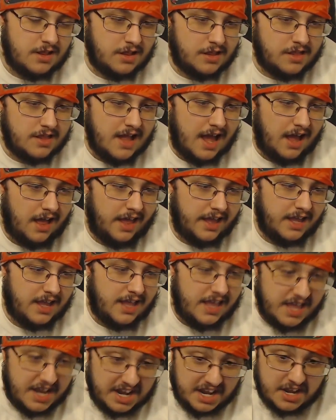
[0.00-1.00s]
It's not like
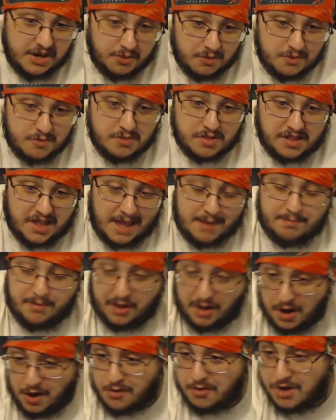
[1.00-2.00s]
getting into RuneScape
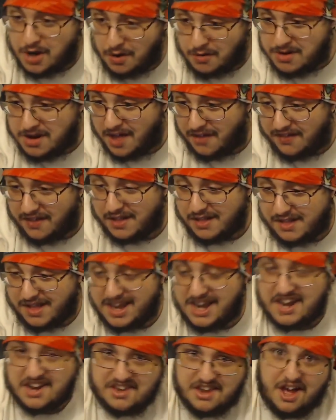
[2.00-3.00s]
like, oh no, nothing's
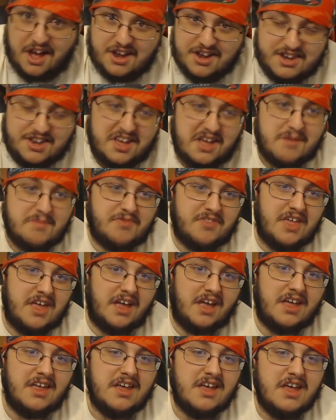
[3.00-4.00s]
getting done type
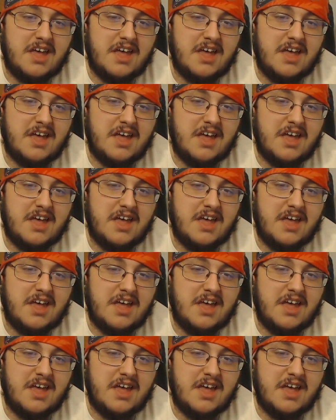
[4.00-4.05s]
thing.